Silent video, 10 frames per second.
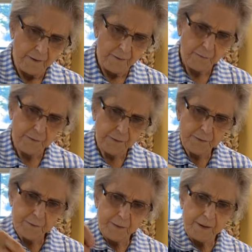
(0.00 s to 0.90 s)
We're going to
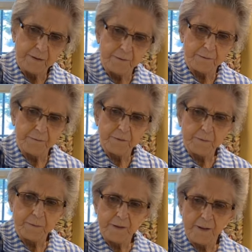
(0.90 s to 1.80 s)
sprinkle a few
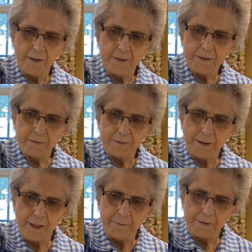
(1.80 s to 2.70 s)
pecans on
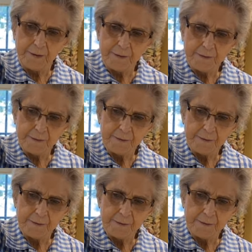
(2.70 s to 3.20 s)
top of this.